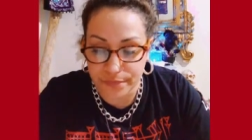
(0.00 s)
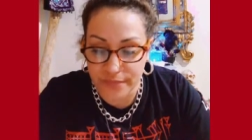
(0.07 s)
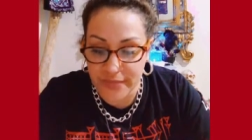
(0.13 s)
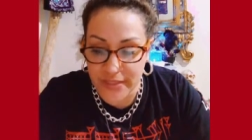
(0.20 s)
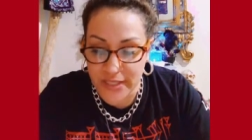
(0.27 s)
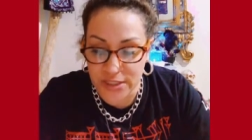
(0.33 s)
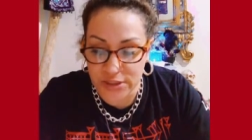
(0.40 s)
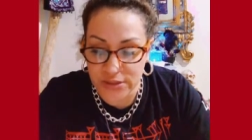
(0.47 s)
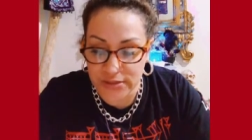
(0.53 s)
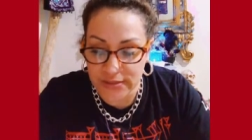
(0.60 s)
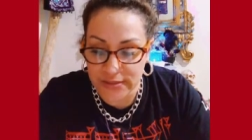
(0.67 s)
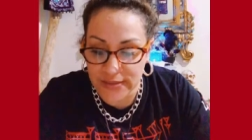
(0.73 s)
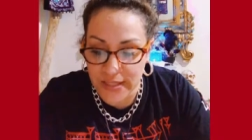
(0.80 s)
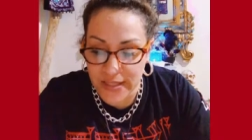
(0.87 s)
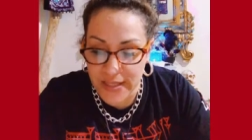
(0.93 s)
that I
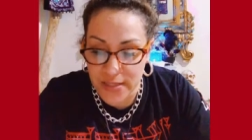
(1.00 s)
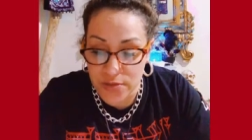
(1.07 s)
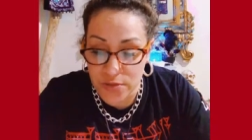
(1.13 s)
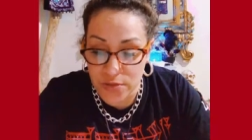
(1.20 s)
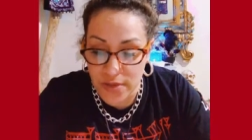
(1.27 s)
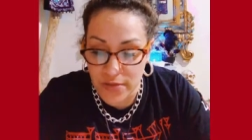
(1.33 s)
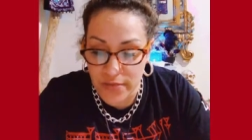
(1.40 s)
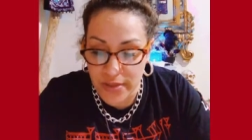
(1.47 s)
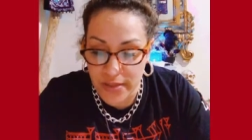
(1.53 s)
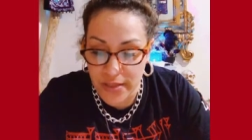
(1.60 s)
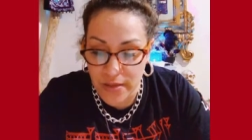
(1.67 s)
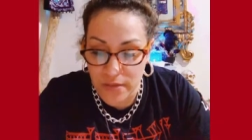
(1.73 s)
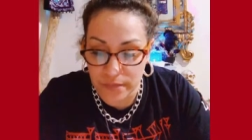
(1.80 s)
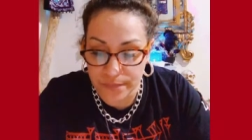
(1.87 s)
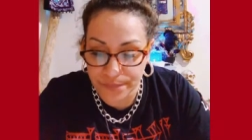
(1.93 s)
just, I can't do that right now.